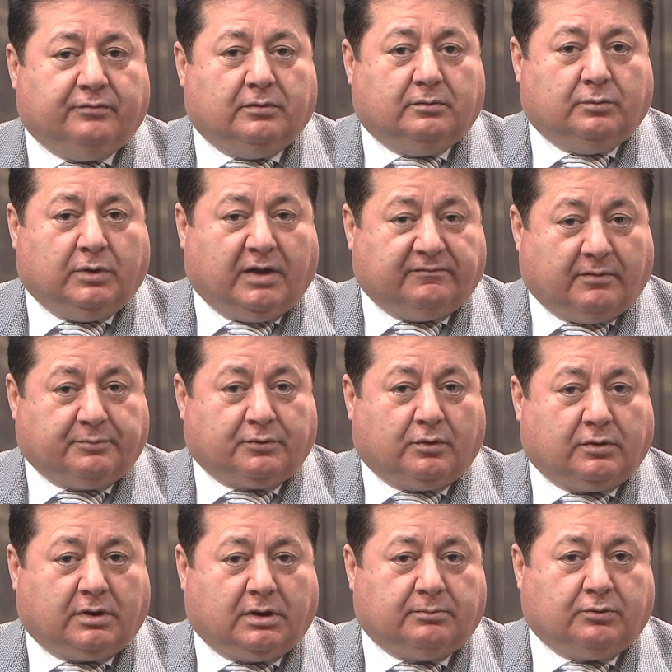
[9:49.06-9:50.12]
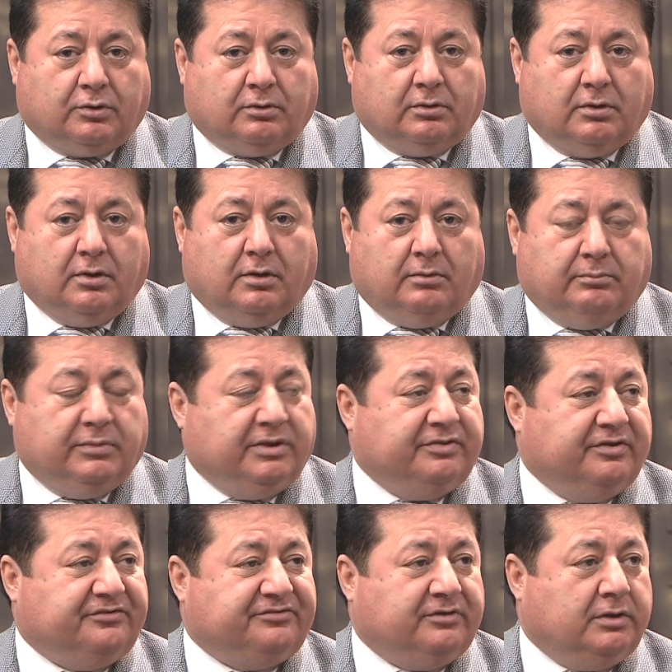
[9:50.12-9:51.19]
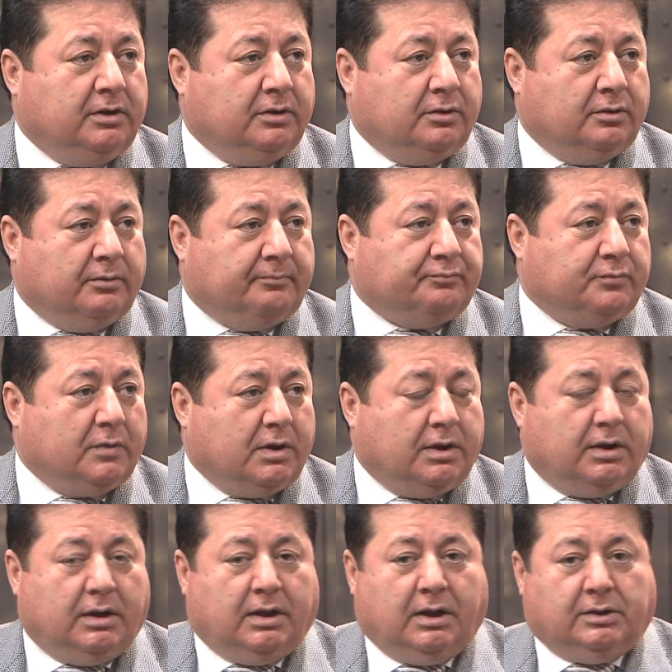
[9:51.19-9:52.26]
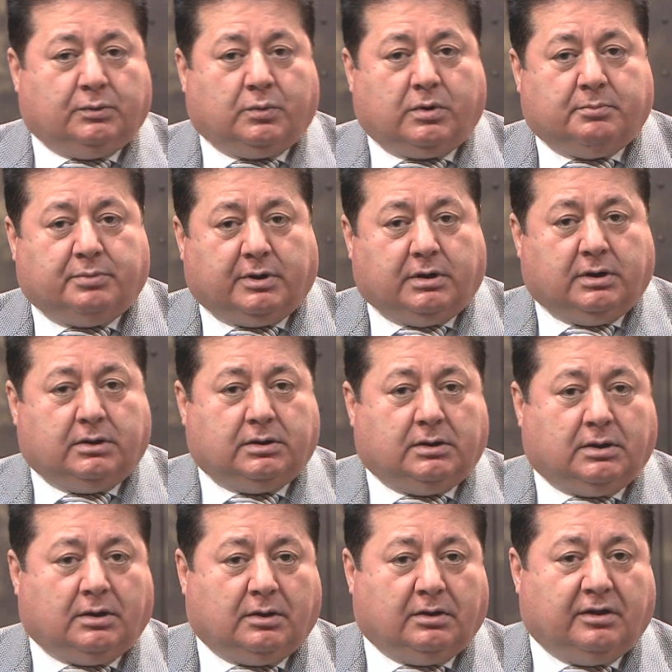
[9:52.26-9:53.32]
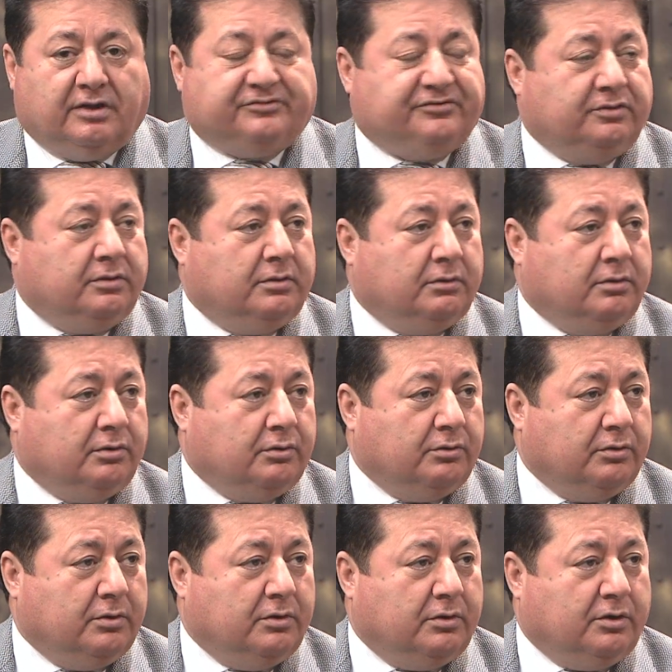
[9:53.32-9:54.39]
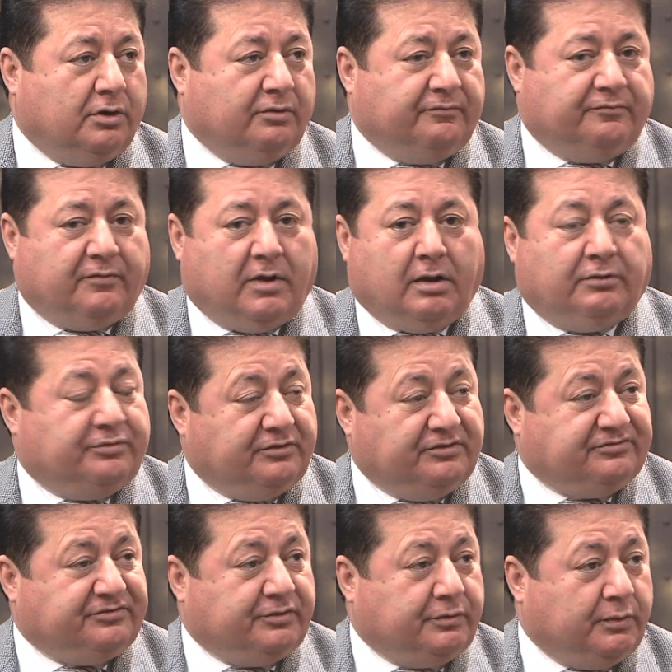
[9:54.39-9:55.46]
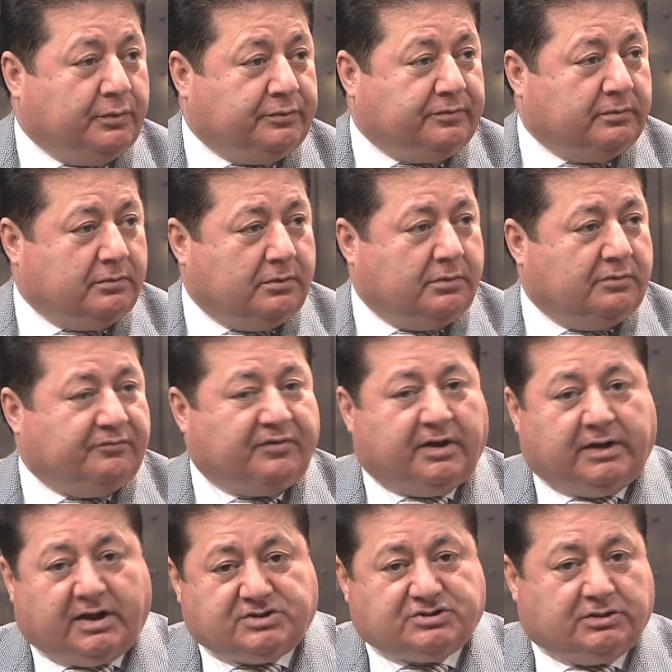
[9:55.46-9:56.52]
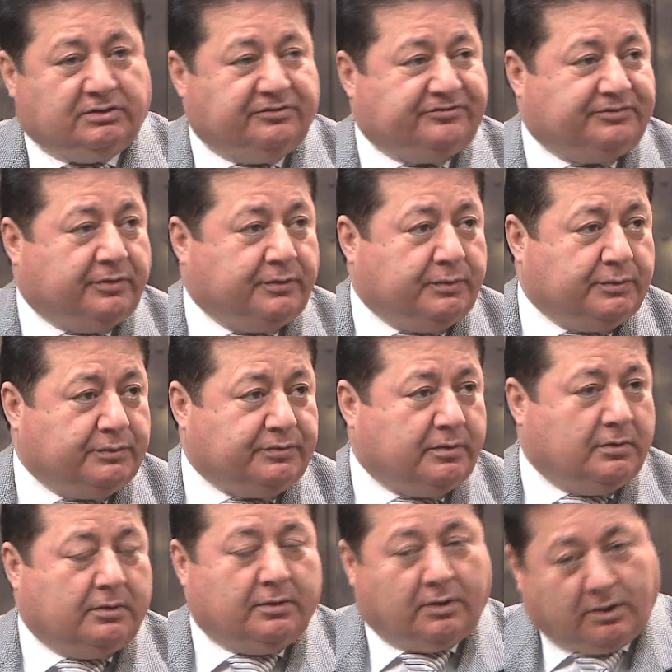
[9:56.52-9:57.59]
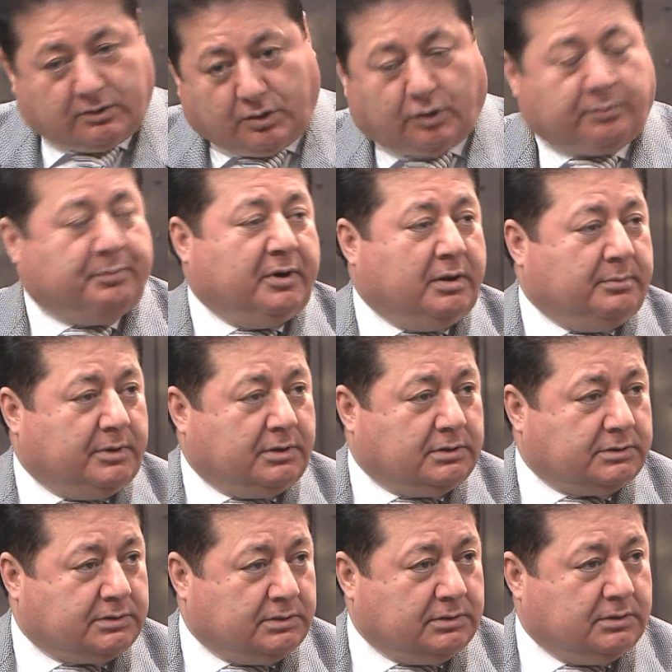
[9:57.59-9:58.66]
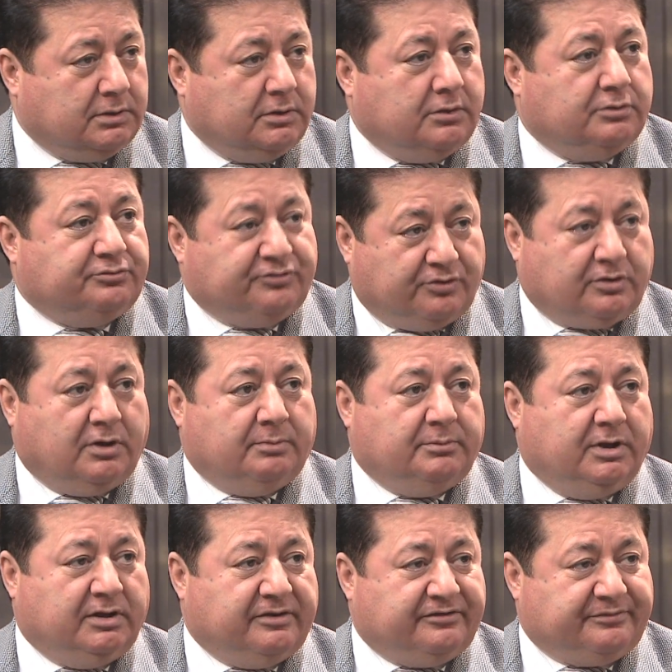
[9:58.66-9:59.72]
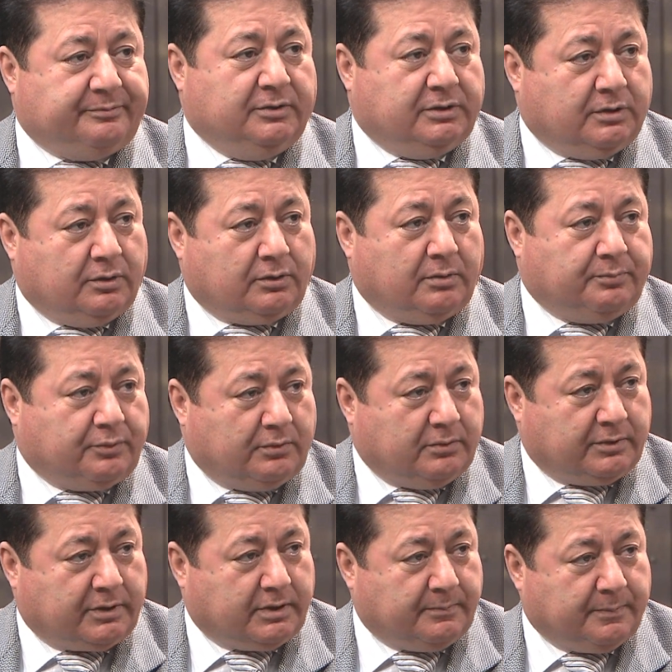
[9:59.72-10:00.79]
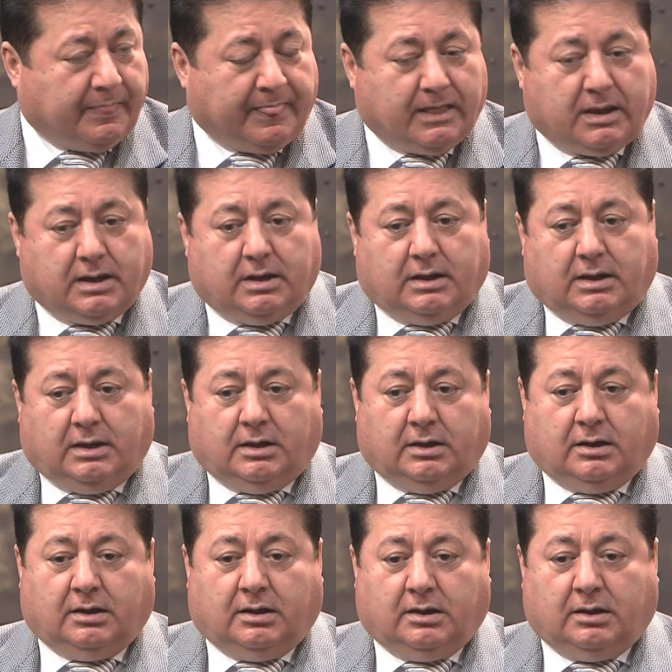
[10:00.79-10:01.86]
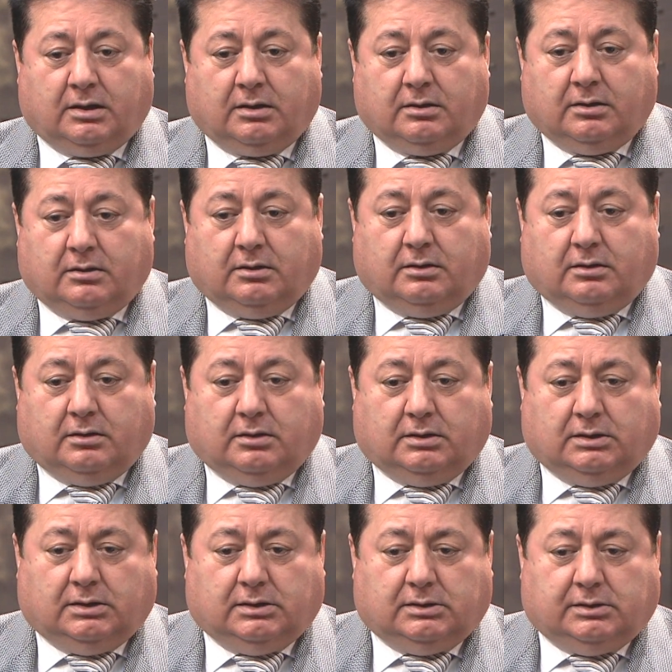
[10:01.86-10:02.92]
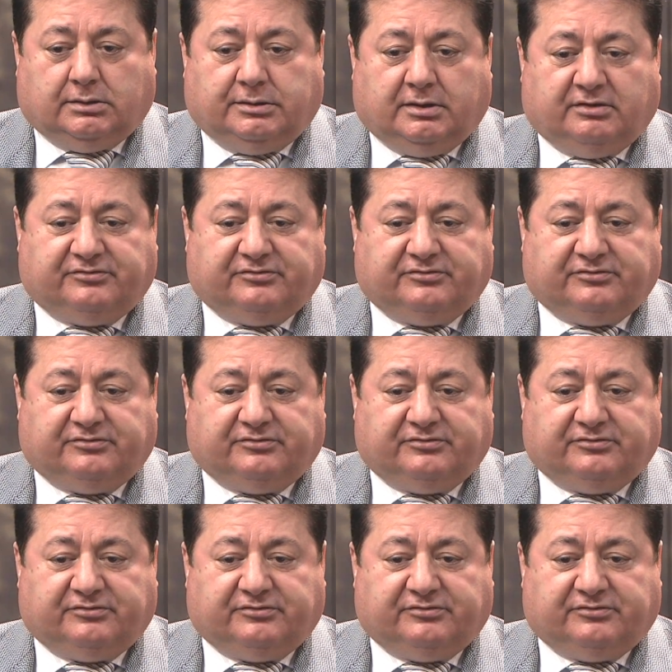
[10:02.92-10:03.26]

we have a program called Meet the CEO, and we bring a CEO of Health Institute, Financial Institute, or Corporate America to come and speak on a program. There